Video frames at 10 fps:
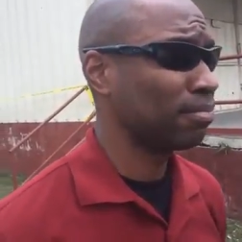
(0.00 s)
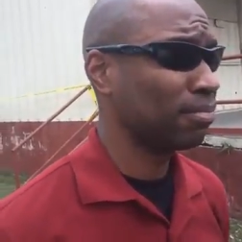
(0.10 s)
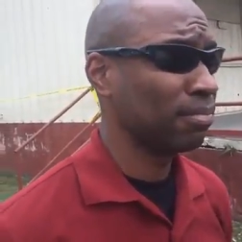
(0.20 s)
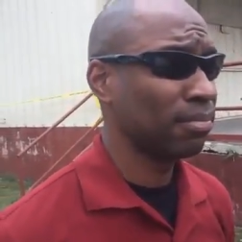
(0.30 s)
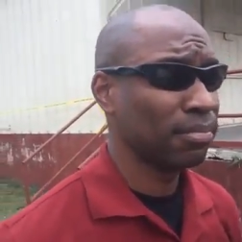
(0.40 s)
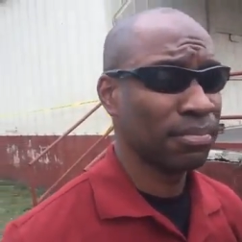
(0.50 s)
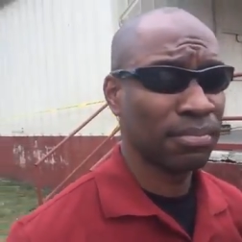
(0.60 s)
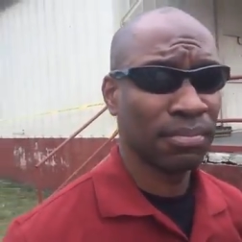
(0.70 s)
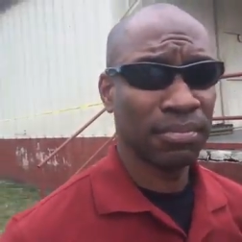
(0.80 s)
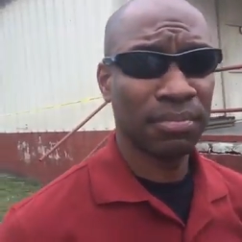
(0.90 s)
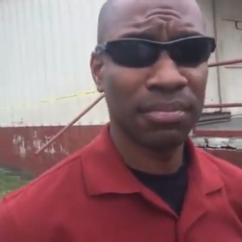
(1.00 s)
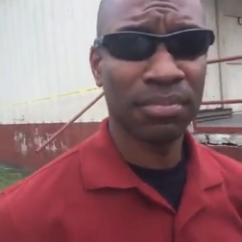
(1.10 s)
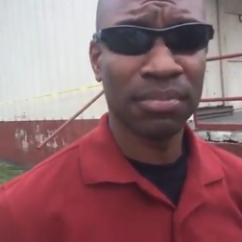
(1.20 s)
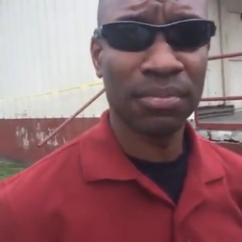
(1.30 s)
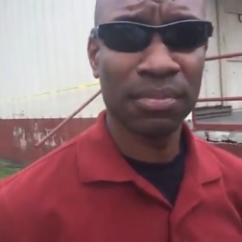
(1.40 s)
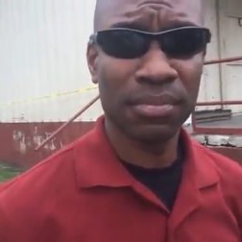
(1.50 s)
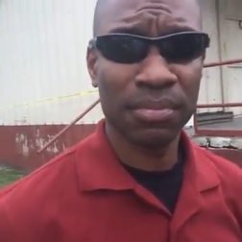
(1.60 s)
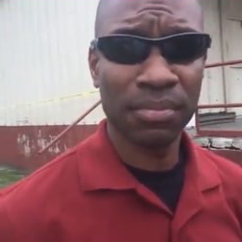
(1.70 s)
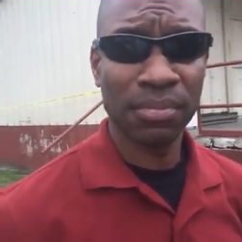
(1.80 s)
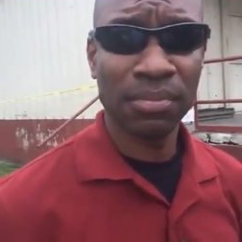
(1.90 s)
A lot of people shaking up here. There's uh,
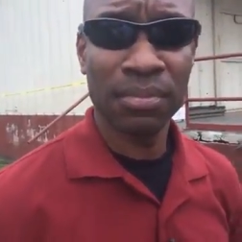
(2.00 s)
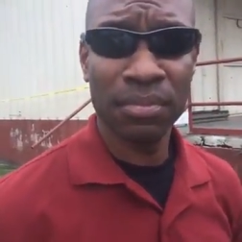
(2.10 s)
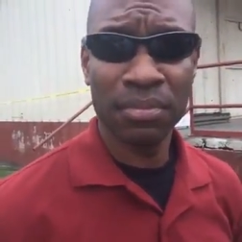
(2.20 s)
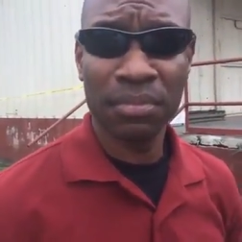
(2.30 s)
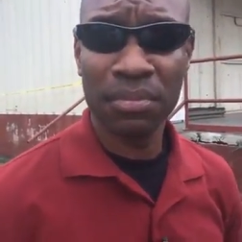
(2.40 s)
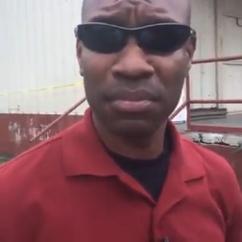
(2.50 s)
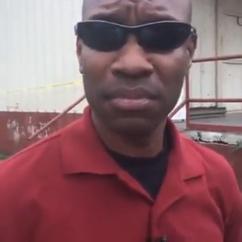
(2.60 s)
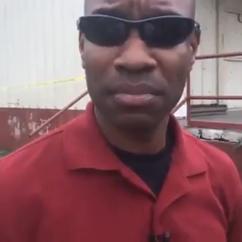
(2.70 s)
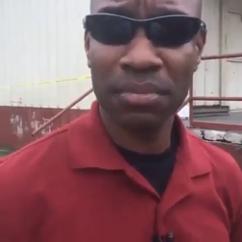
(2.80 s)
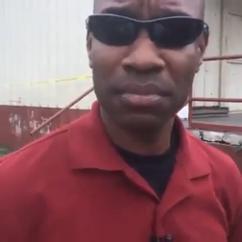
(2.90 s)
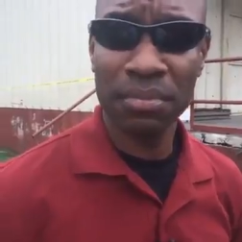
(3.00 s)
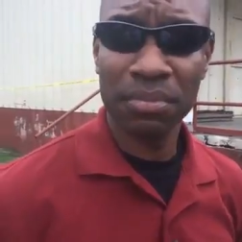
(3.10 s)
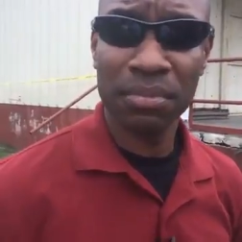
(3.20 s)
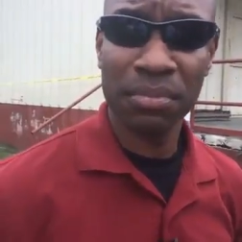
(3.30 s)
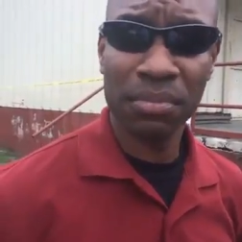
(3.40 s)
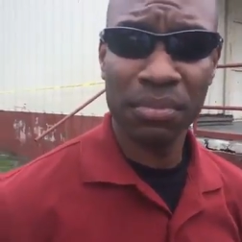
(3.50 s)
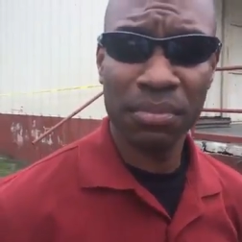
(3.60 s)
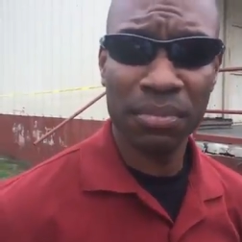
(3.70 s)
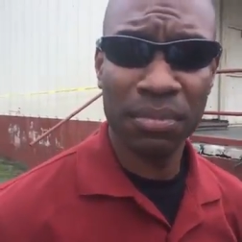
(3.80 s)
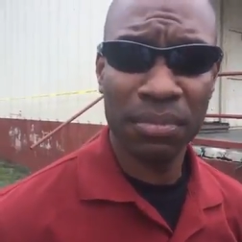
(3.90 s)
some crying, some, some people a little bit
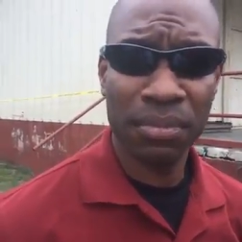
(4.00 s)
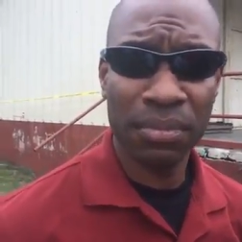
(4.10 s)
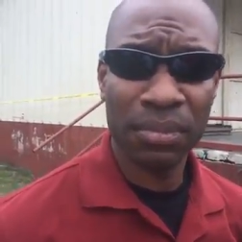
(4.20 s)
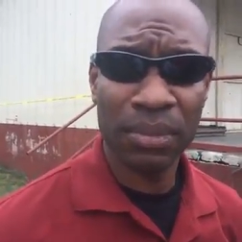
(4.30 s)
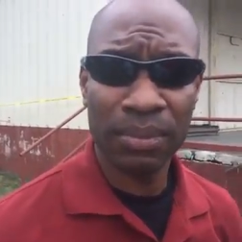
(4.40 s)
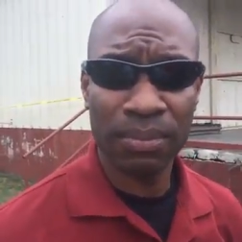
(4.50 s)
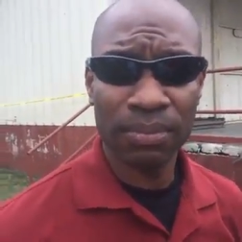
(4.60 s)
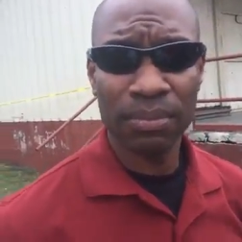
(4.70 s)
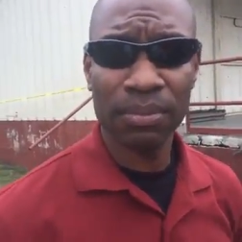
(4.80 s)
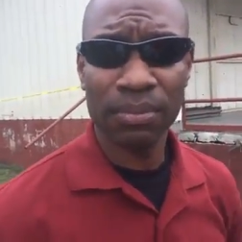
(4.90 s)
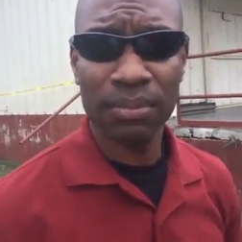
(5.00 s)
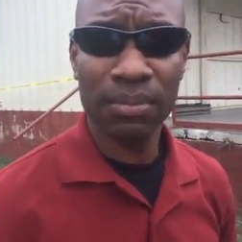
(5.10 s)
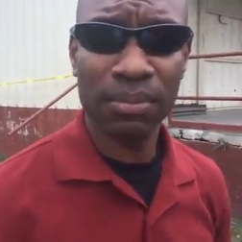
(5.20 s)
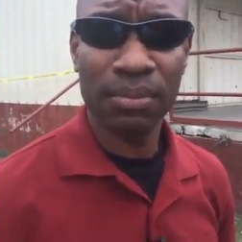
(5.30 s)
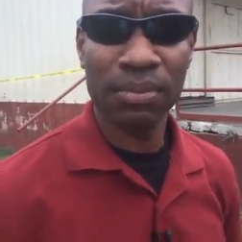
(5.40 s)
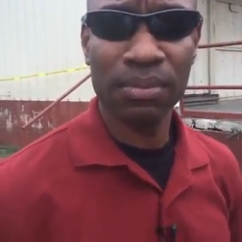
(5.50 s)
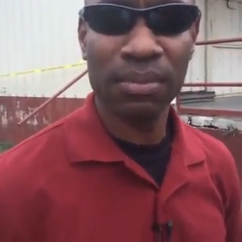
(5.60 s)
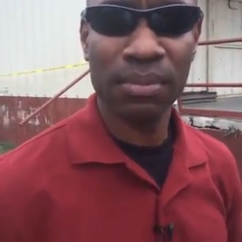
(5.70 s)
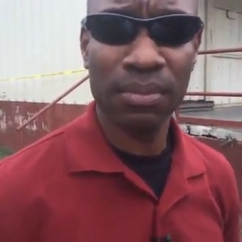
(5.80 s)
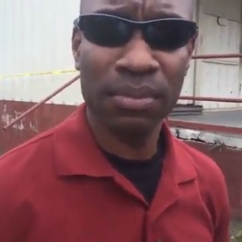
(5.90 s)
upset here. Uh, are these uh, possibly
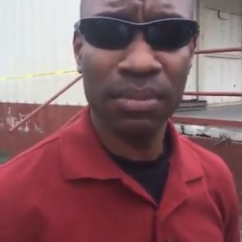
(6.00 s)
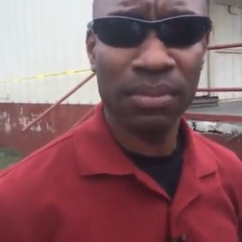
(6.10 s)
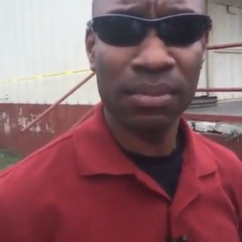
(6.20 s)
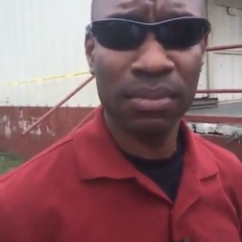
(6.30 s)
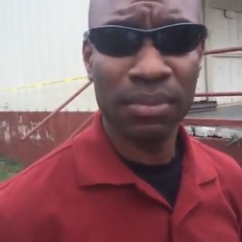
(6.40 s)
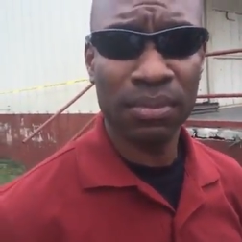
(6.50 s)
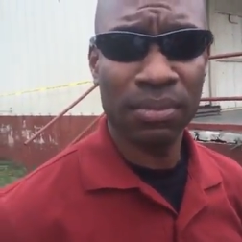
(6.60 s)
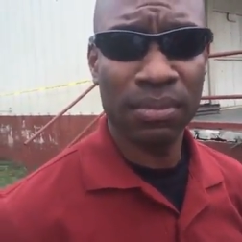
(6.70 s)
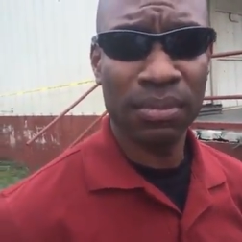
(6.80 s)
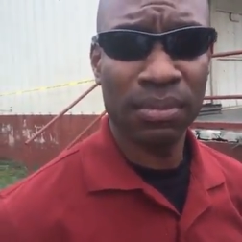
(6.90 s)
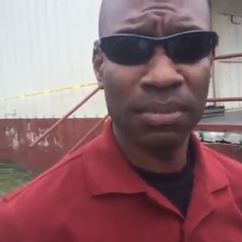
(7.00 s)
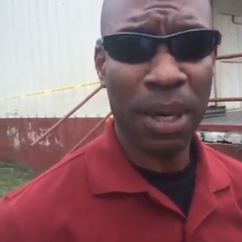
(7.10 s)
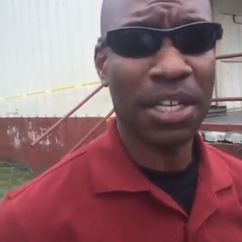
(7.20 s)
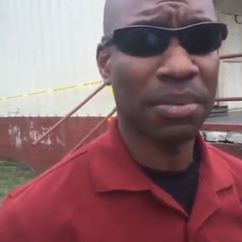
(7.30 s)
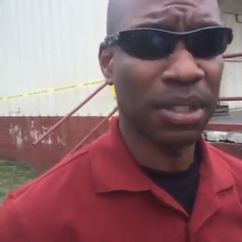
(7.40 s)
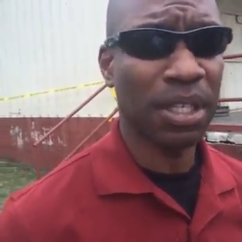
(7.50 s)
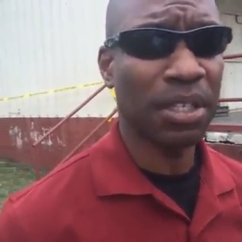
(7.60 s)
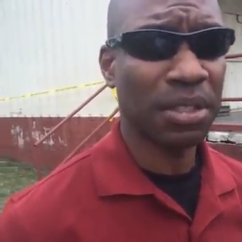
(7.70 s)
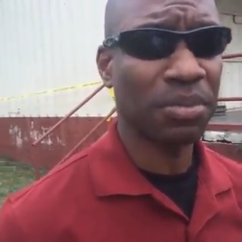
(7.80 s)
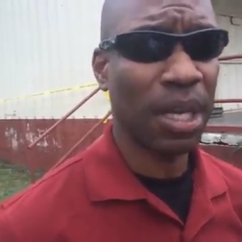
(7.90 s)
family members? Possibly,
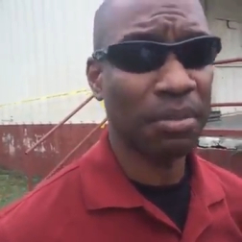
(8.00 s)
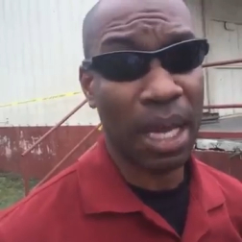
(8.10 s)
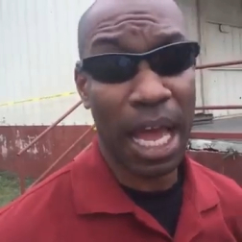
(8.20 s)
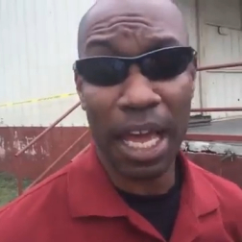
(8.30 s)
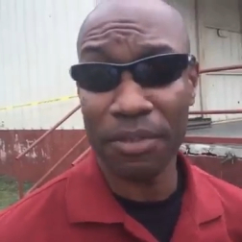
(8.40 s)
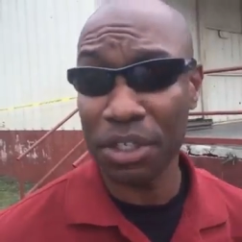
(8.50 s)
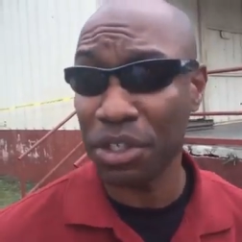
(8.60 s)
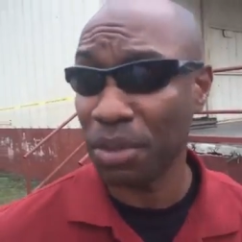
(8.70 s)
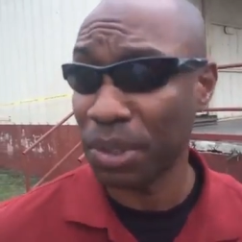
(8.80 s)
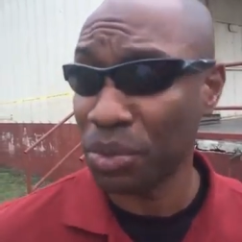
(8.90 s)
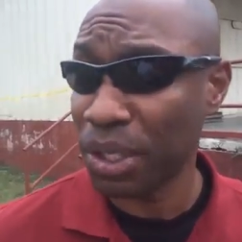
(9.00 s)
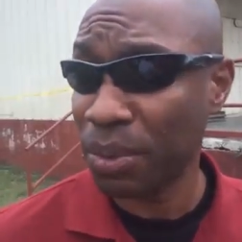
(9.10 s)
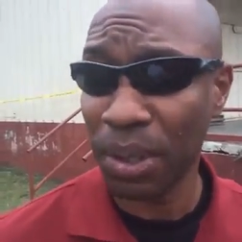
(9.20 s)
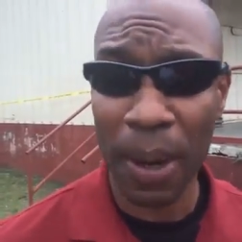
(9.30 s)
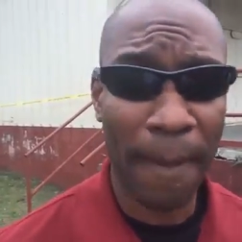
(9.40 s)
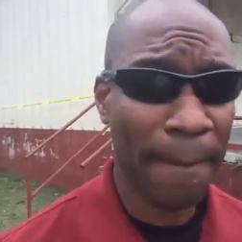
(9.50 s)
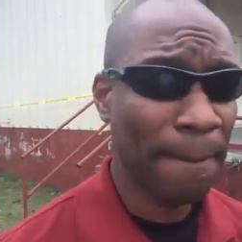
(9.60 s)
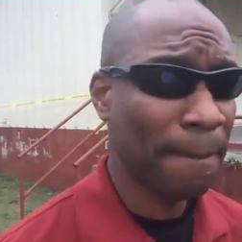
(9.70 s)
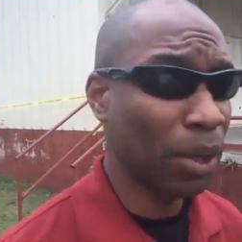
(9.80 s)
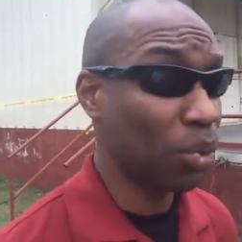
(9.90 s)
yes. Well, I haven't determined who they were,
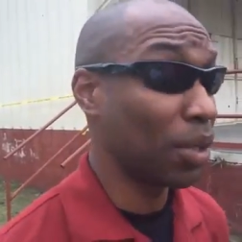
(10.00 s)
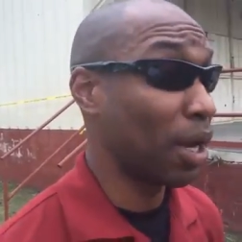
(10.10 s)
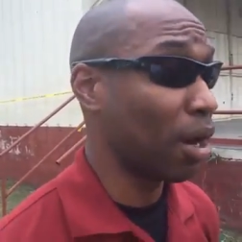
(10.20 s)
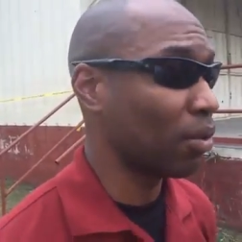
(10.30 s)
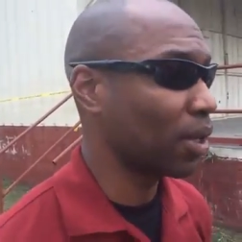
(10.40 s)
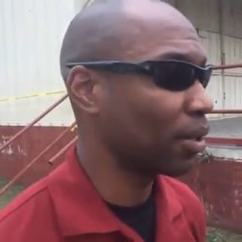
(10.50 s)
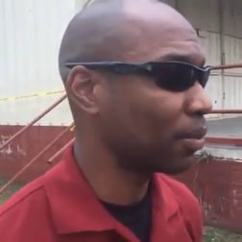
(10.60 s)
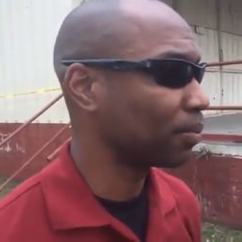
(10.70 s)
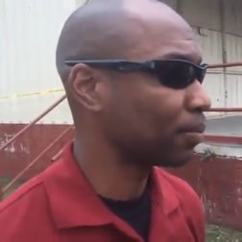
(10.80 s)
or who they are, rather.